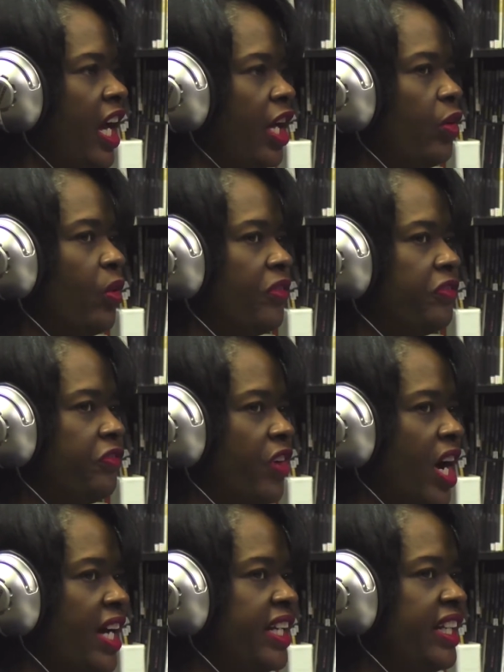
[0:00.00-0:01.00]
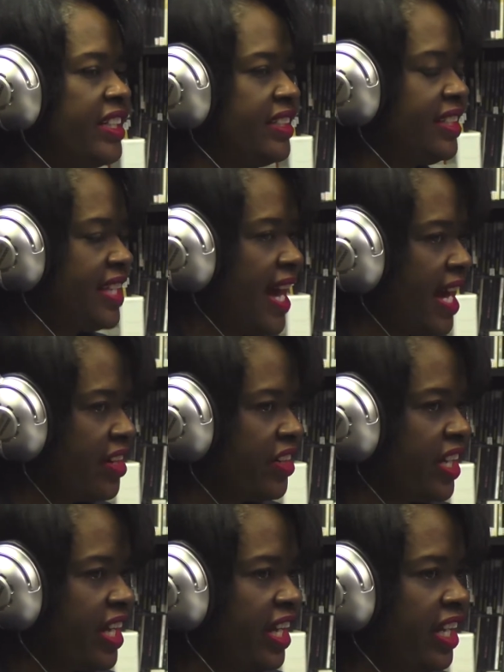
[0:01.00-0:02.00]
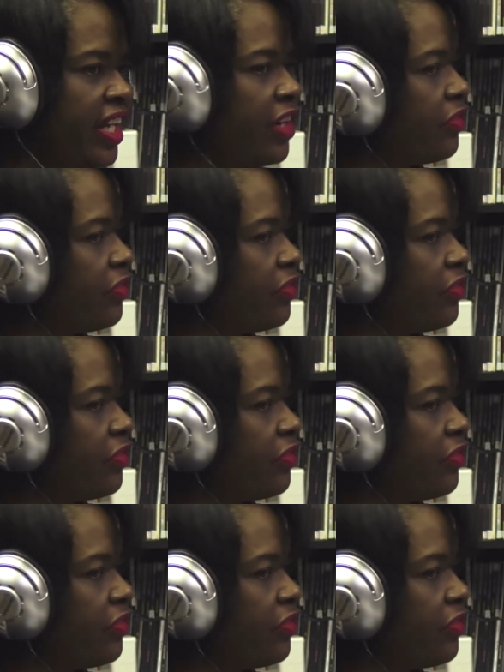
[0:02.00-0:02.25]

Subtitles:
and on Friday and Saturday